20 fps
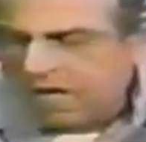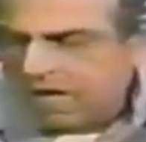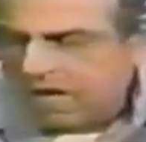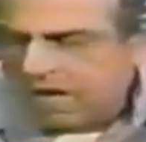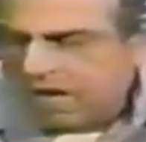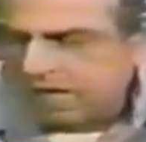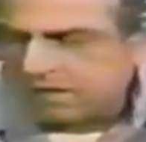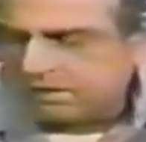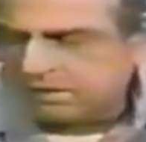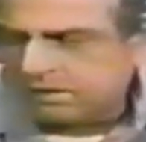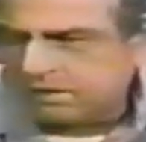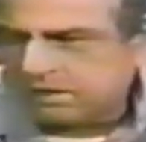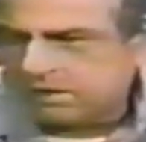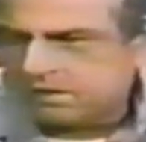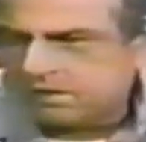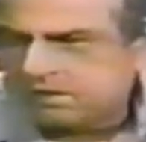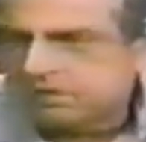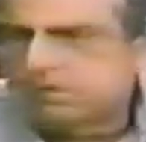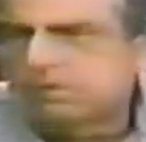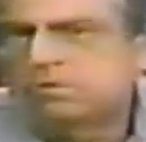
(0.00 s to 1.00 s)
I took
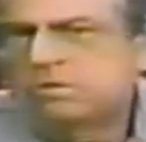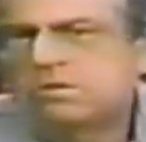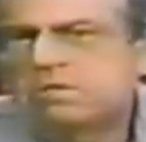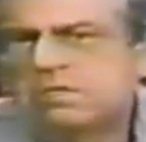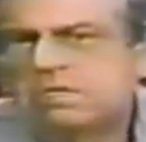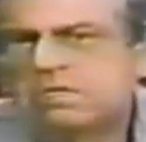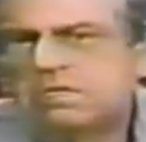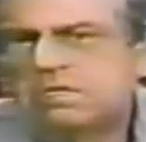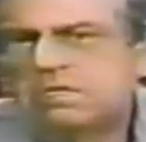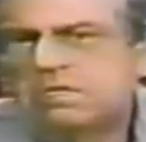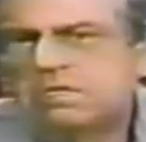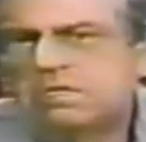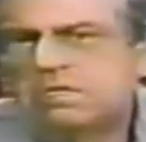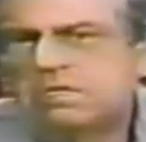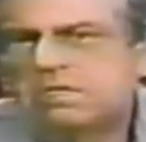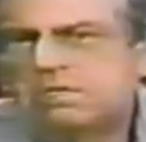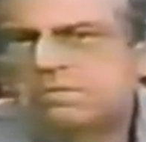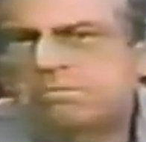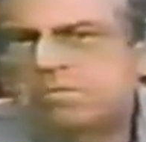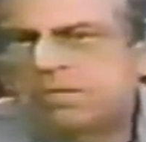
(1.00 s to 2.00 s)
it to the
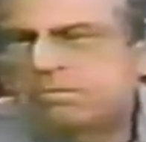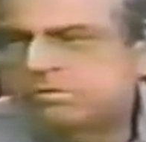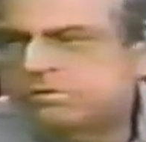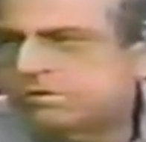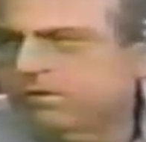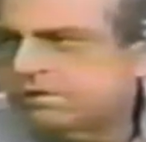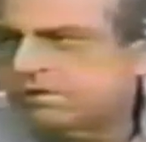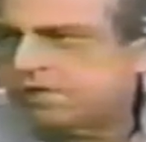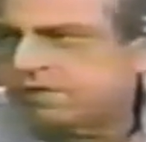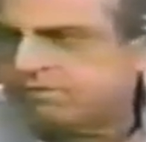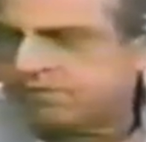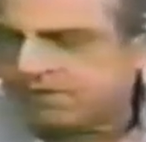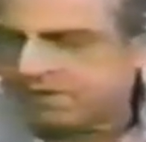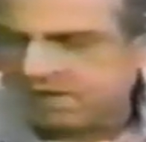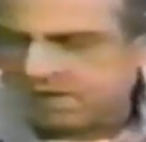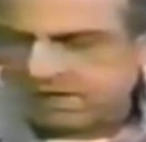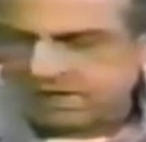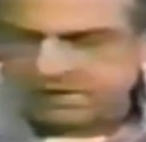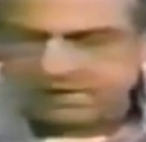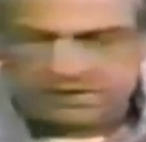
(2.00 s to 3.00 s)
publisher, Devin
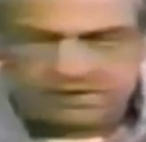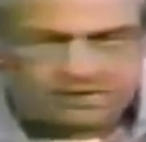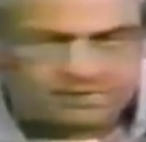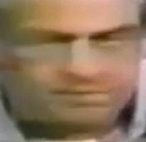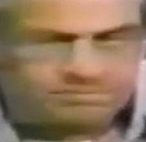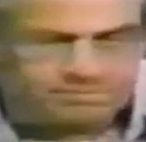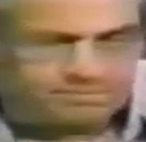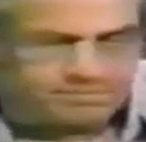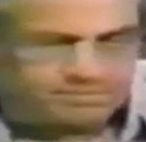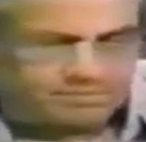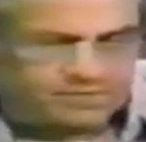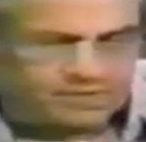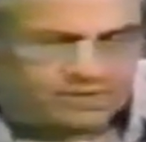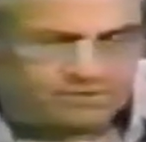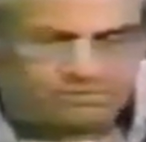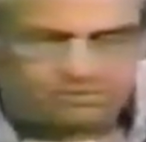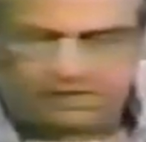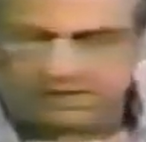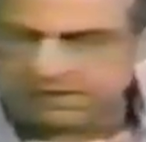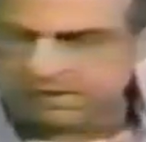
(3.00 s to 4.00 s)
Garrity. He
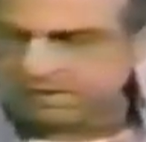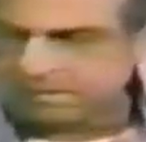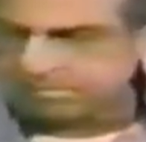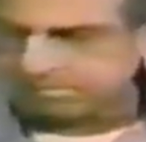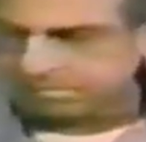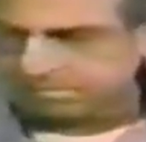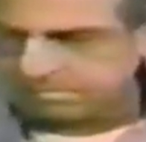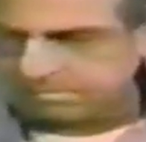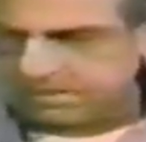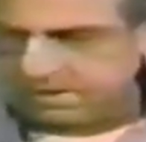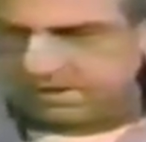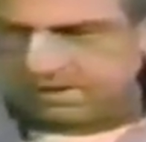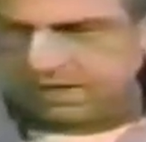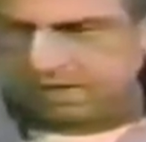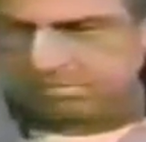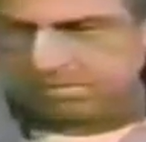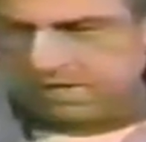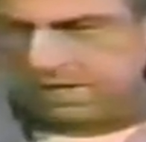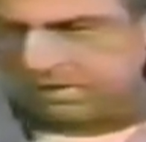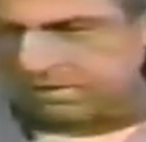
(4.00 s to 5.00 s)
read it. He
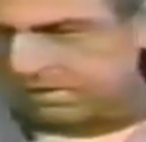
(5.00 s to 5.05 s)
came out